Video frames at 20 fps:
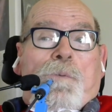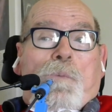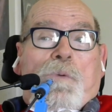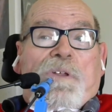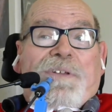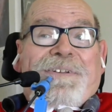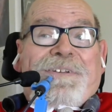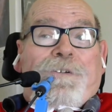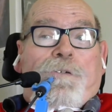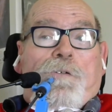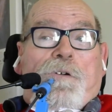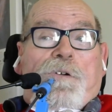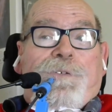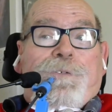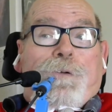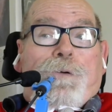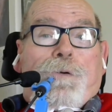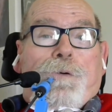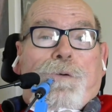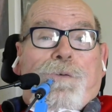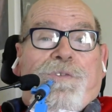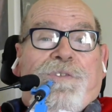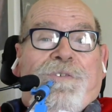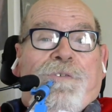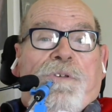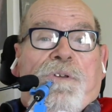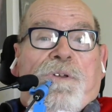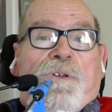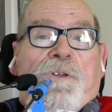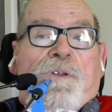while here on
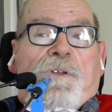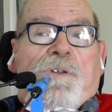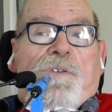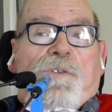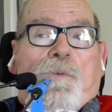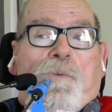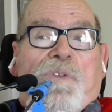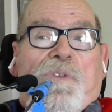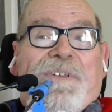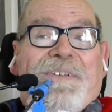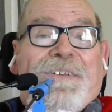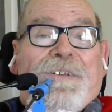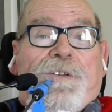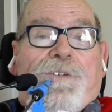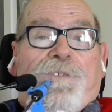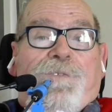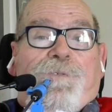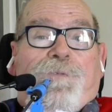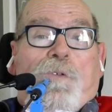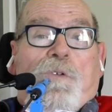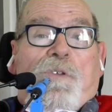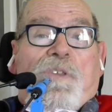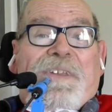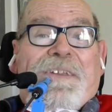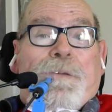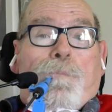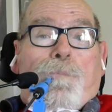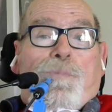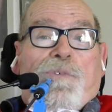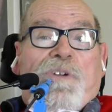earth so that he could
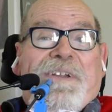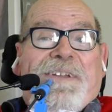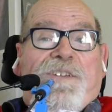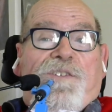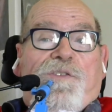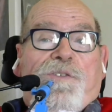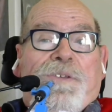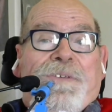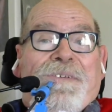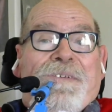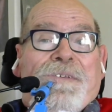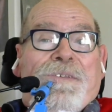fully embrace